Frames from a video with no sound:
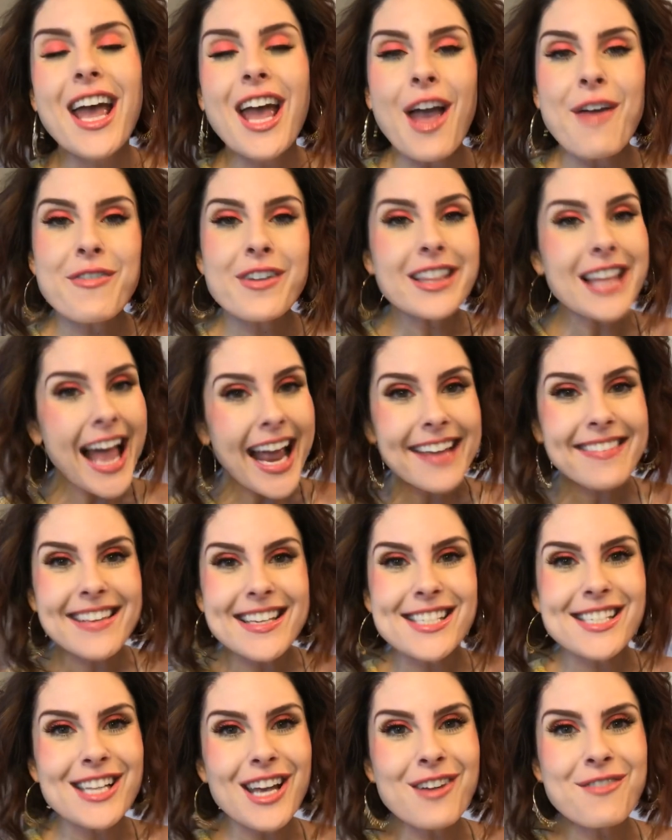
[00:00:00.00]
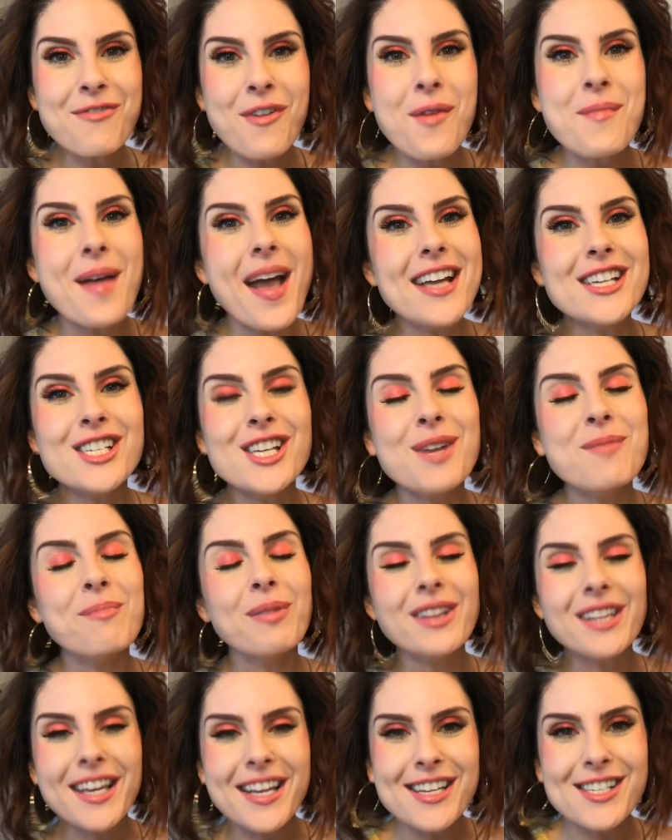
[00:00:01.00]
If you like this information,
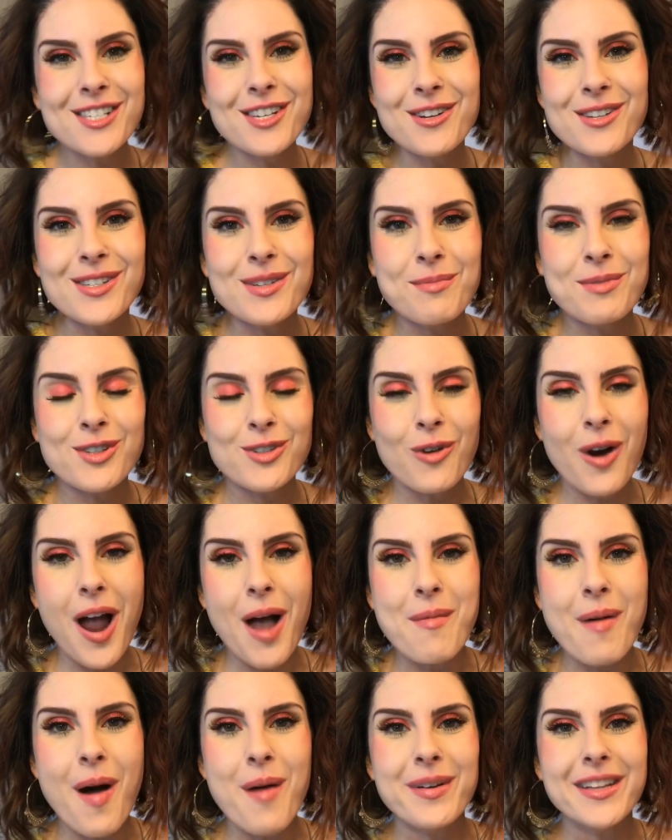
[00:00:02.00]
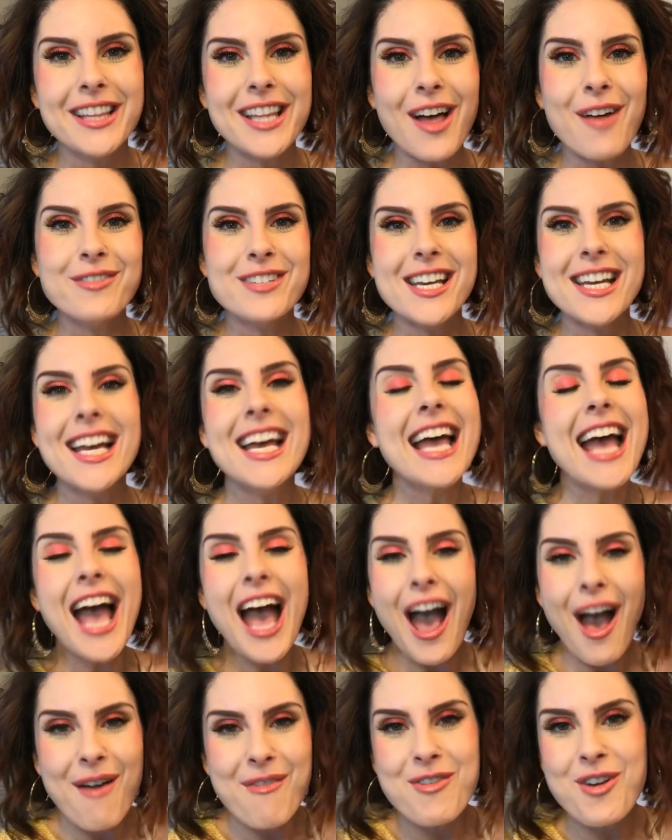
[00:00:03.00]
please do subscribe. I would love to
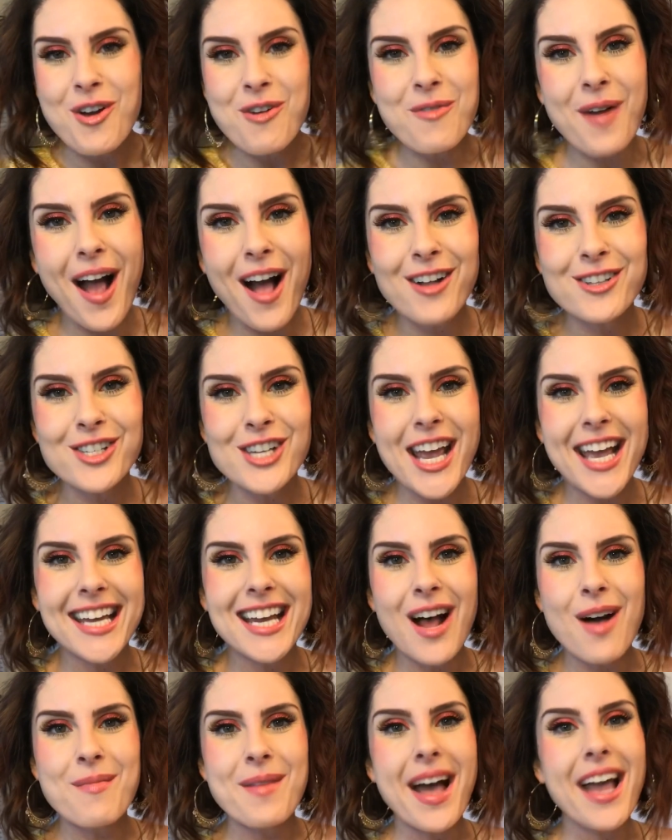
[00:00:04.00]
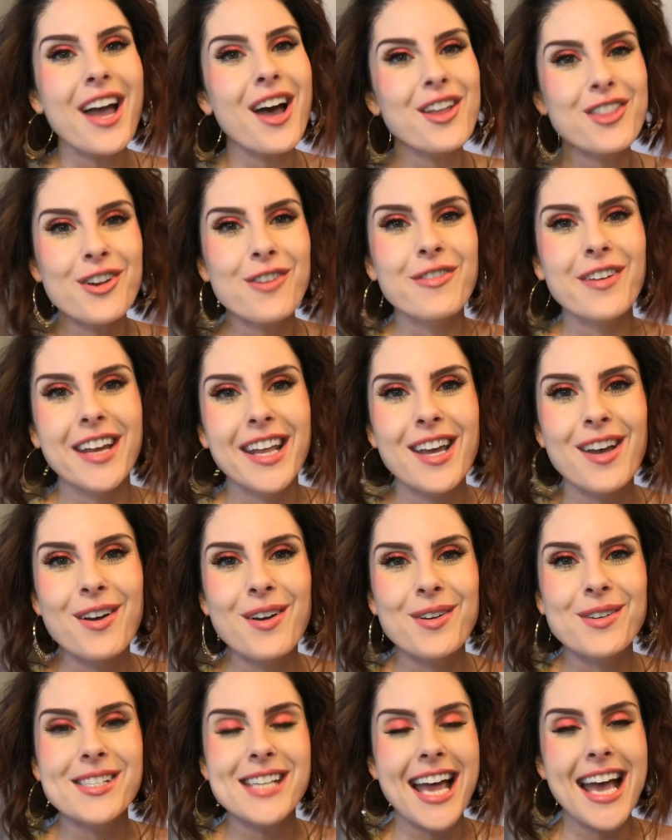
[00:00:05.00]
have you around checking out my other
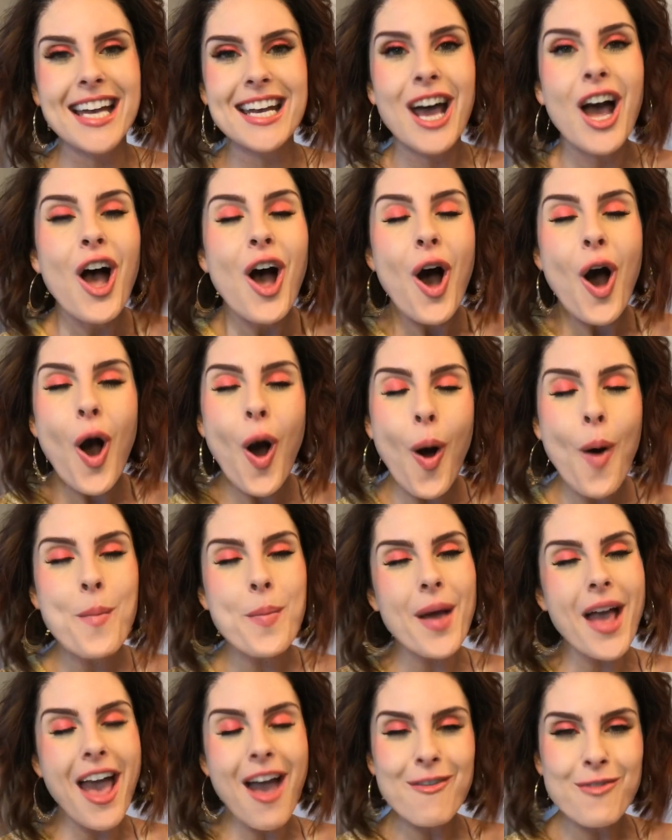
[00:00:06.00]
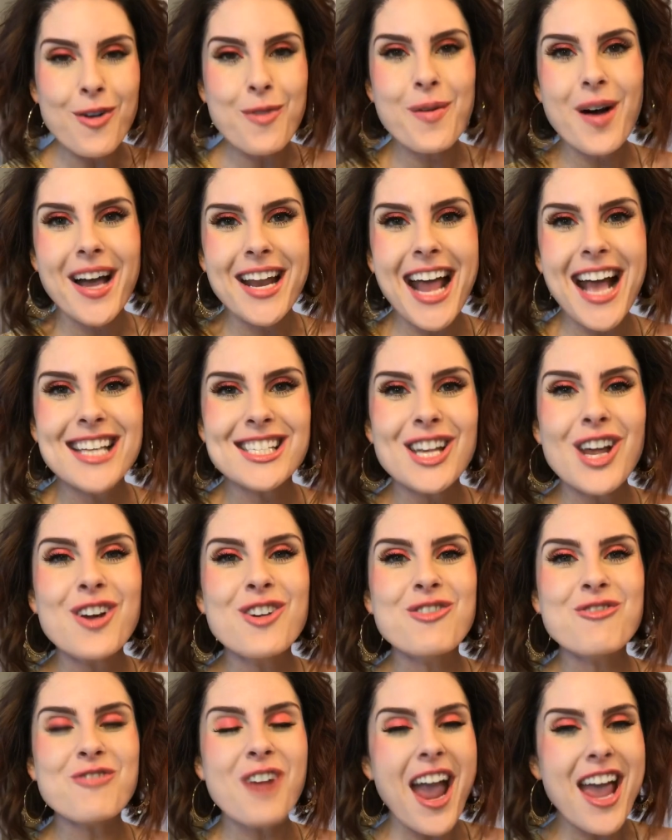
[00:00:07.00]
videos, and hope everyone has
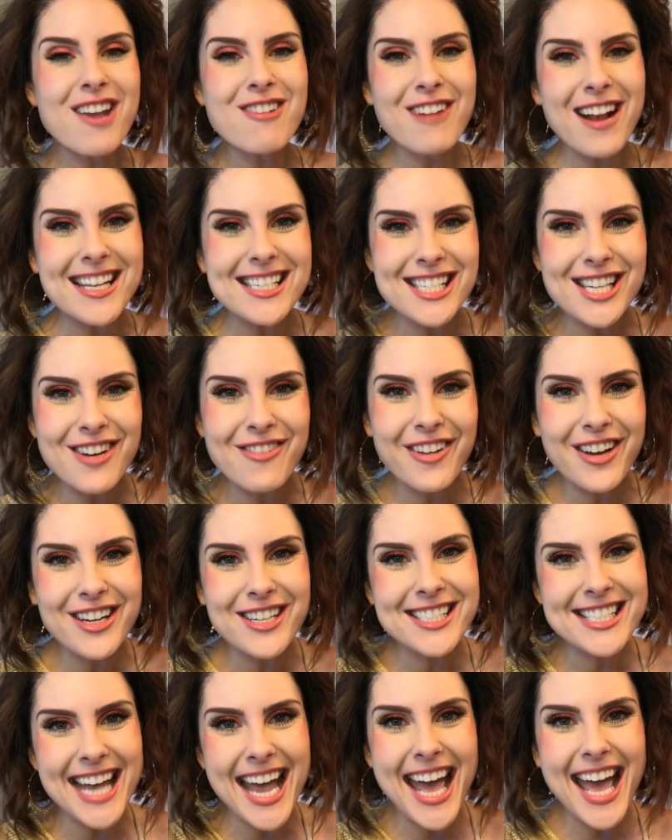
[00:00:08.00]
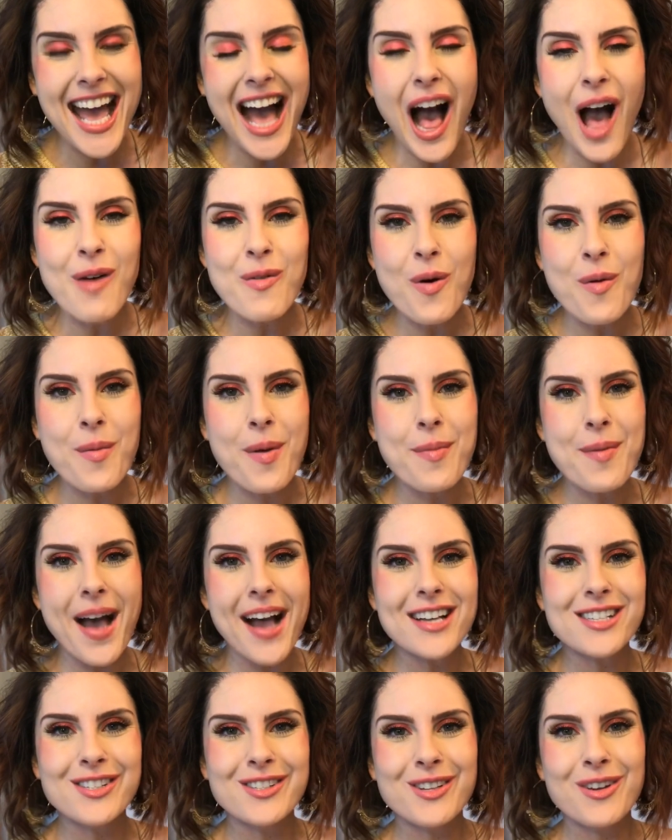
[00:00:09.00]
a great rest of your day. I will be
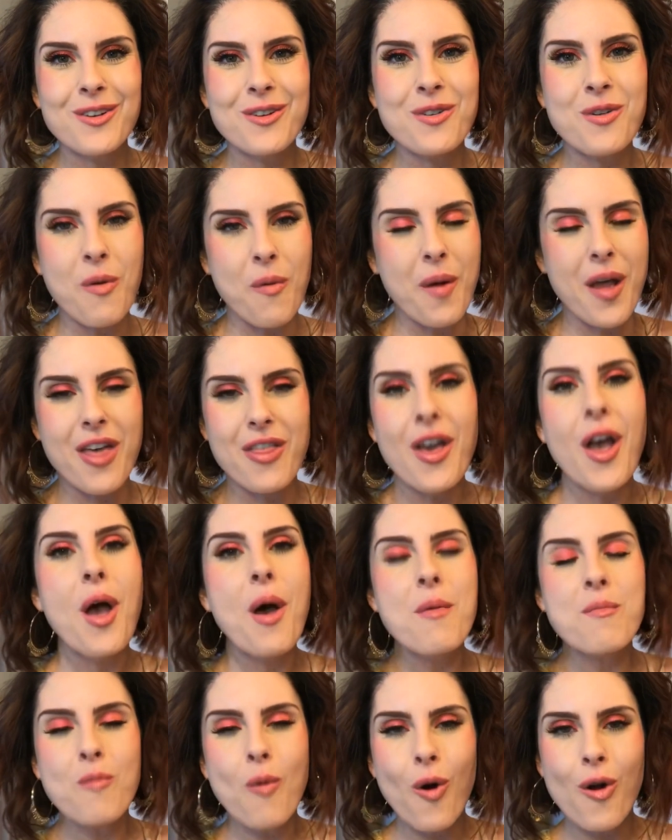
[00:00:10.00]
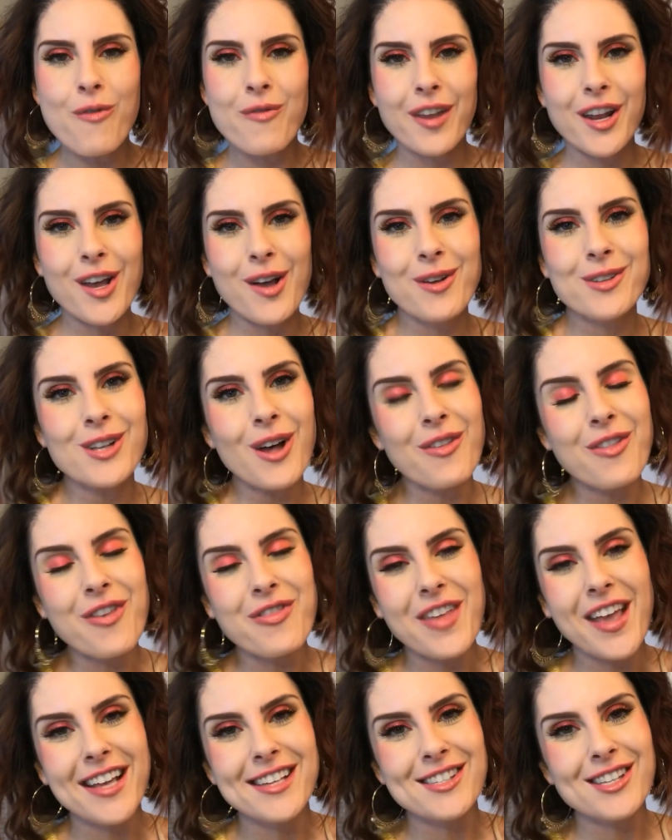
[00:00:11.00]
back soon with more videos on the
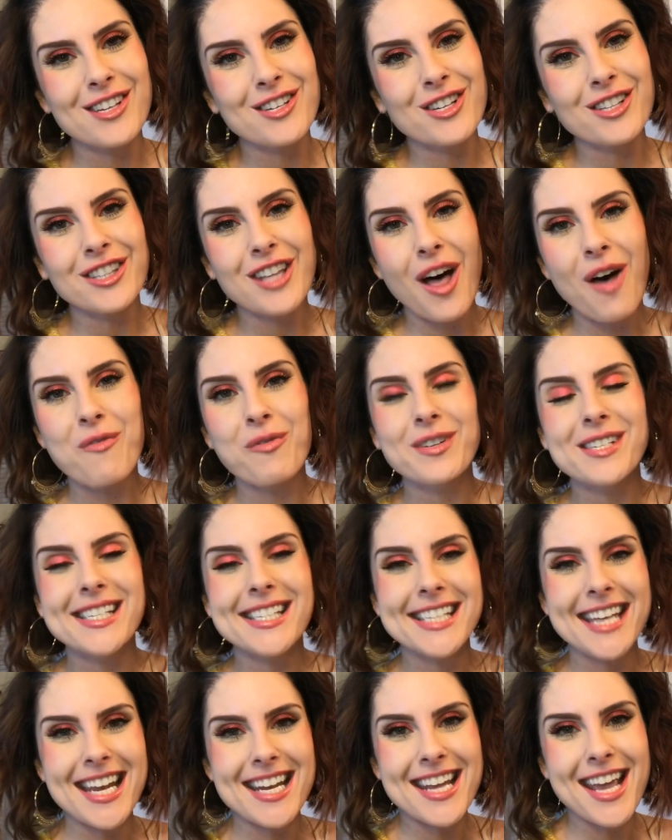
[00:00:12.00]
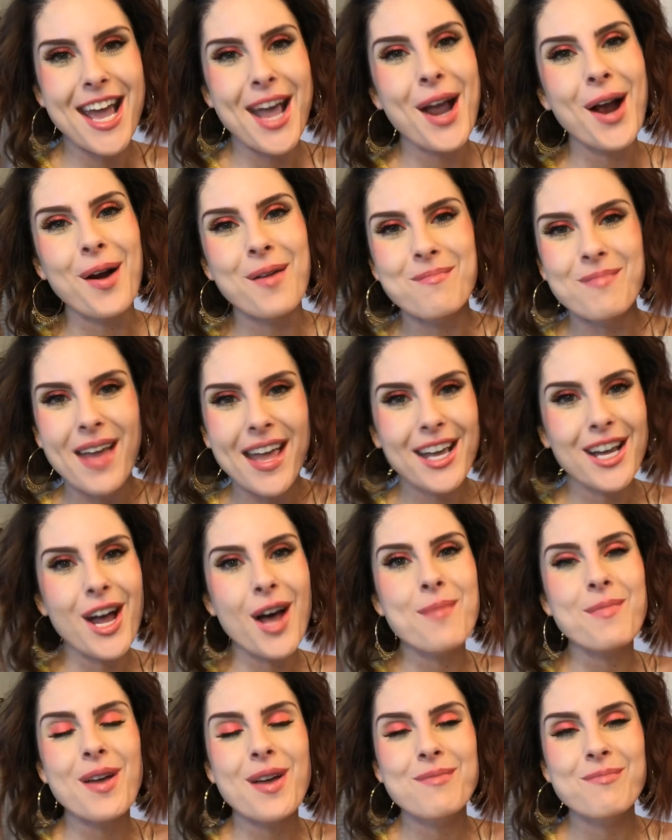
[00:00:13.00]
things that you love with skincare,
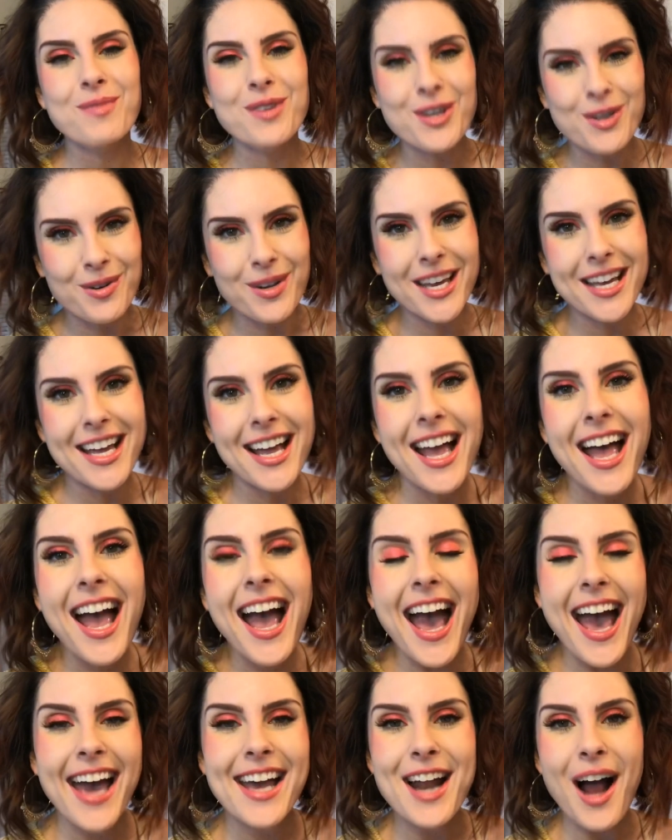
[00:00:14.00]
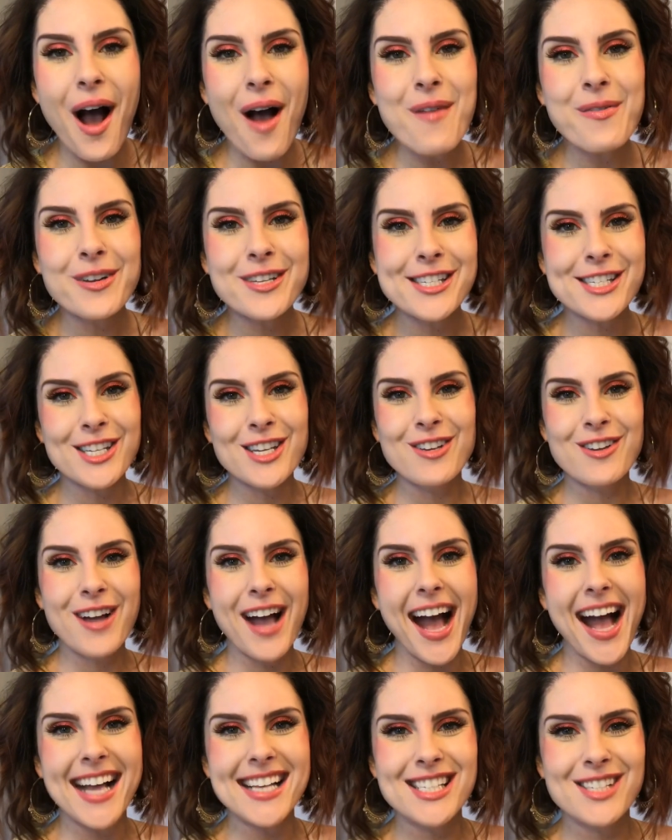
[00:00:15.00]
makeup, and beauty, and I will see you
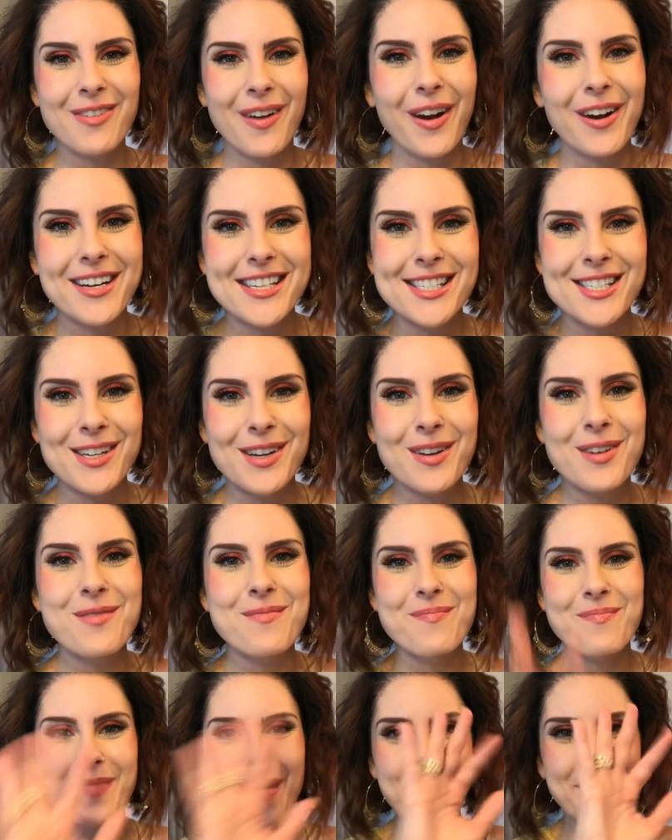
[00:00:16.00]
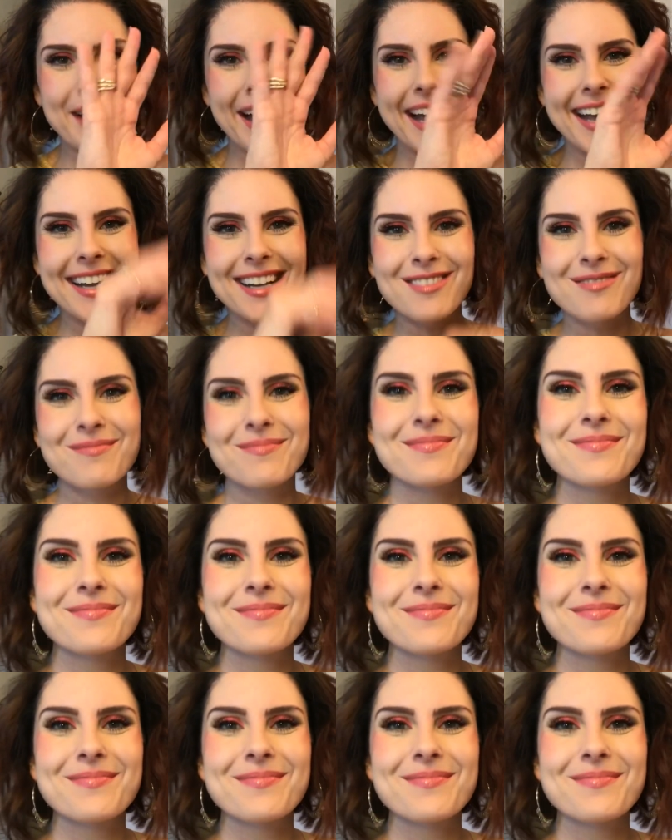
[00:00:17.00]
guys very soon. Bye-bye.